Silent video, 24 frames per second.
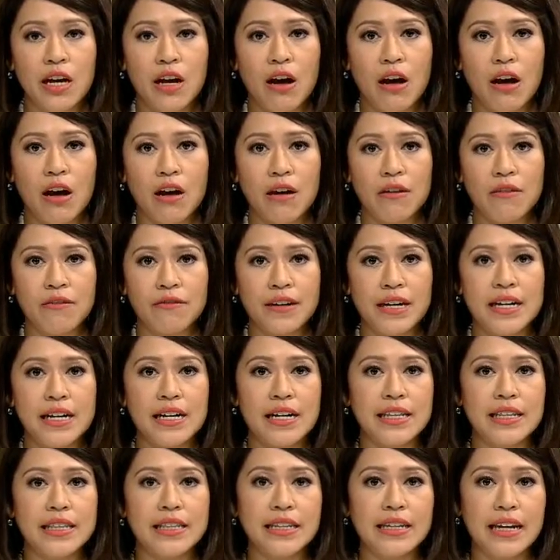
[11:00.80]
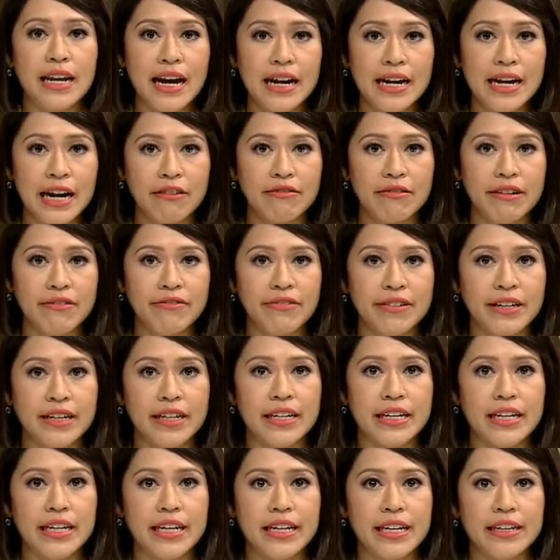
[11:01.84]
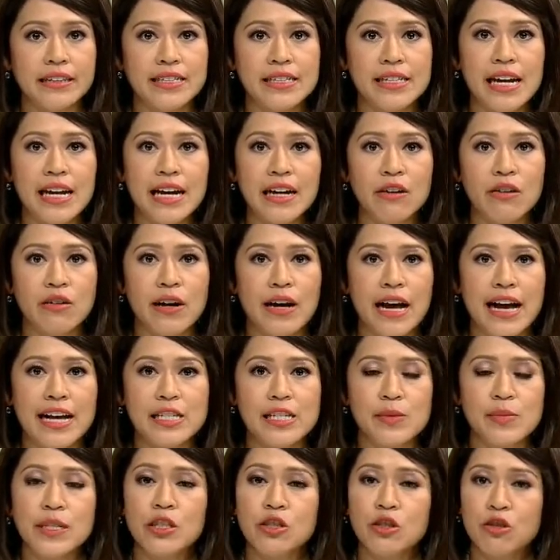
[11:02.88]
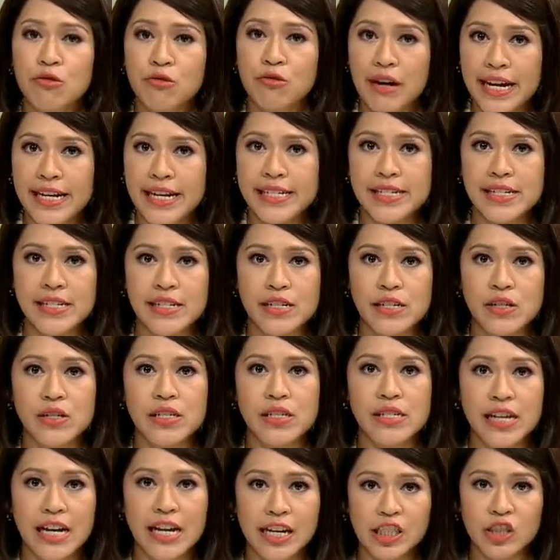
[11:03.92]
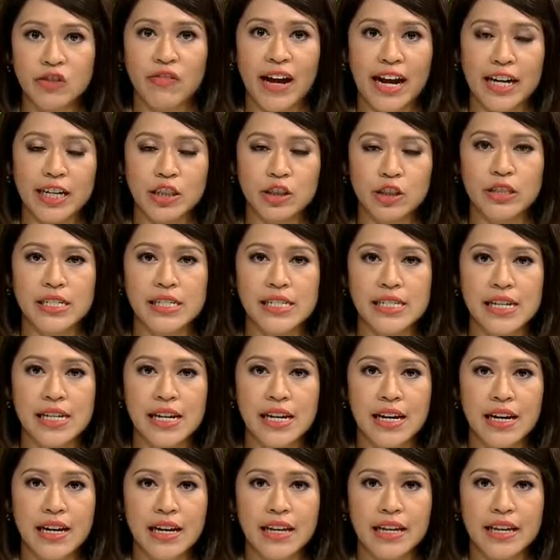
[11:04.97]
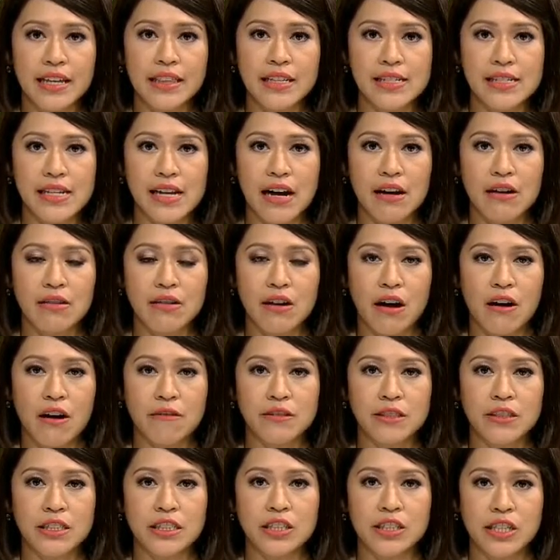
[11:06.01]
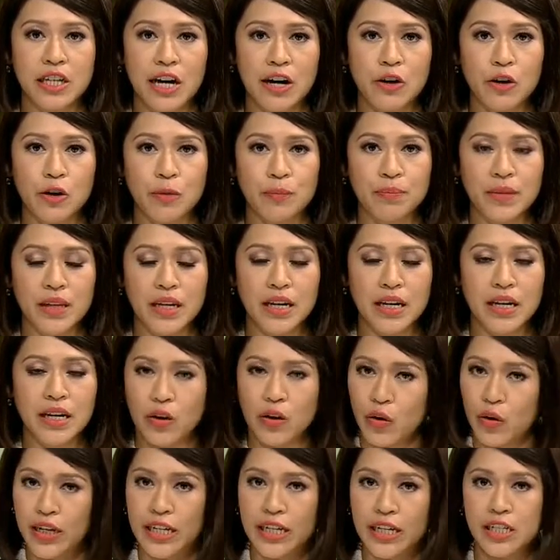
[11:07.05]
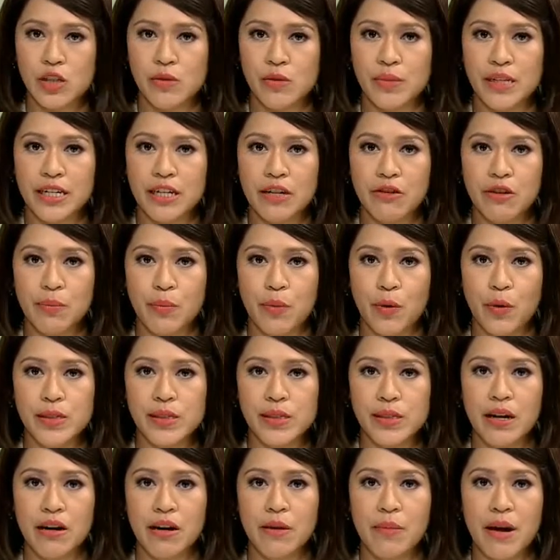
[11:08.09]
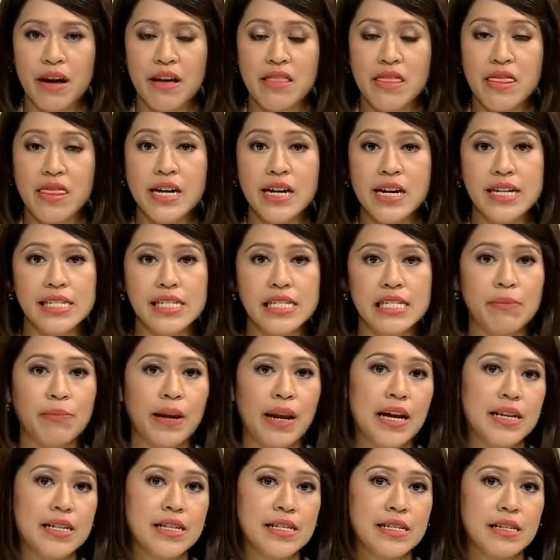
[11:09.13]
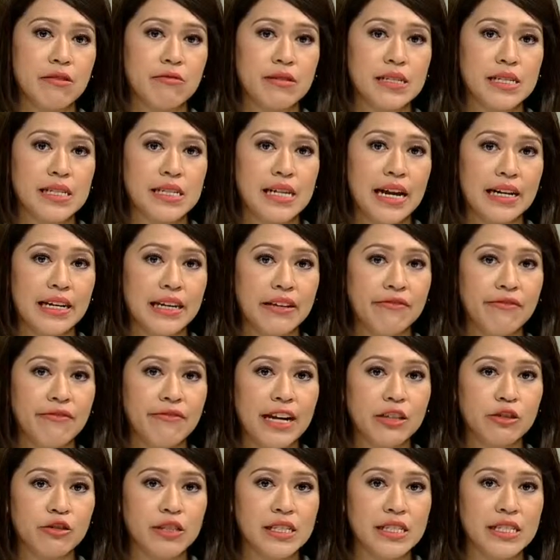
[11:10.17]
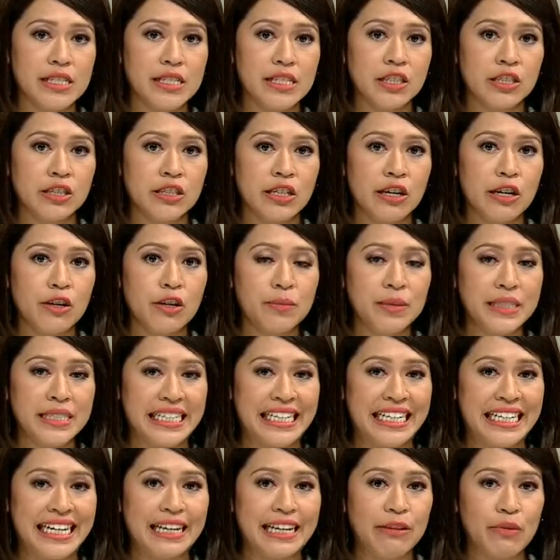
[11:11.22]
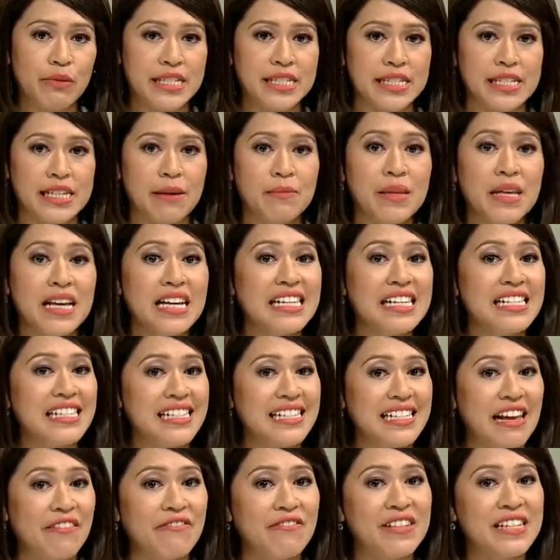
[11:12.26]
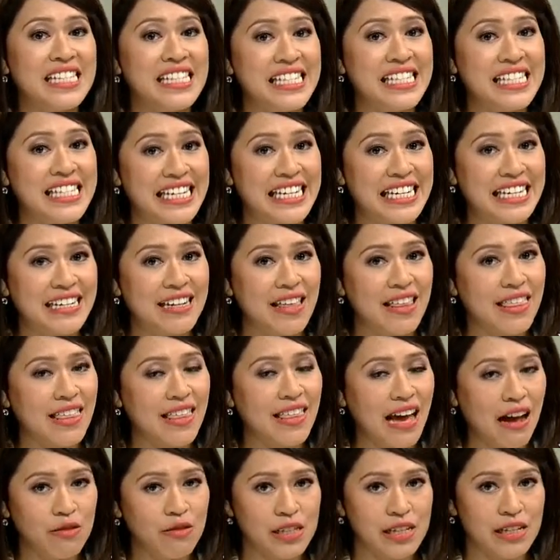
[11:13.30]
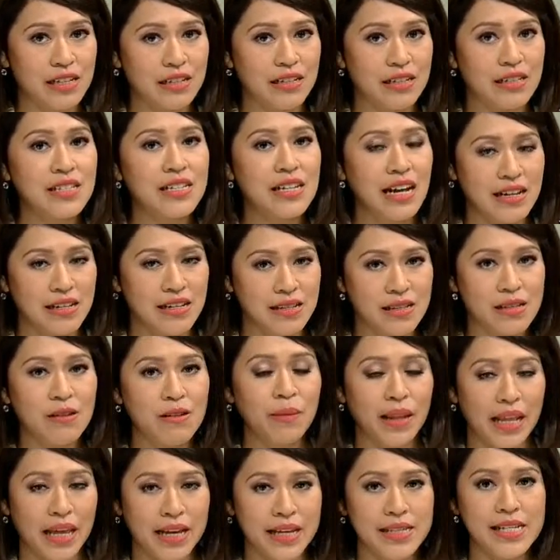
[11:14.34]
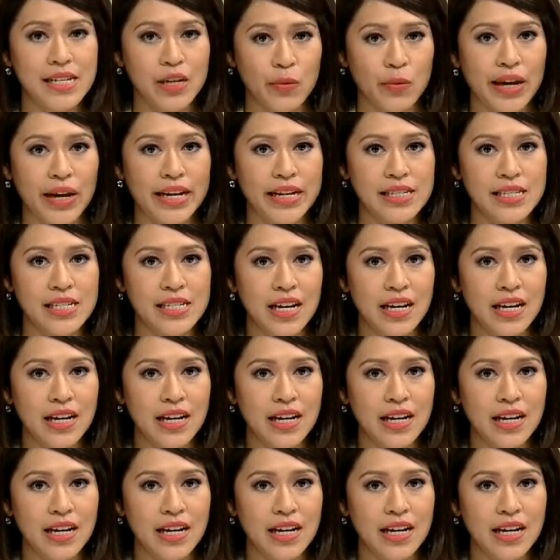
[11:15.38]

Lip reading: of the Langat River in Selangor has been traced to such factories in the town of Jenjarum. According to media reports, there are about 30 plastic recycling factories in Jenjarum dealing with some 17,000 tonnes of plastic waste.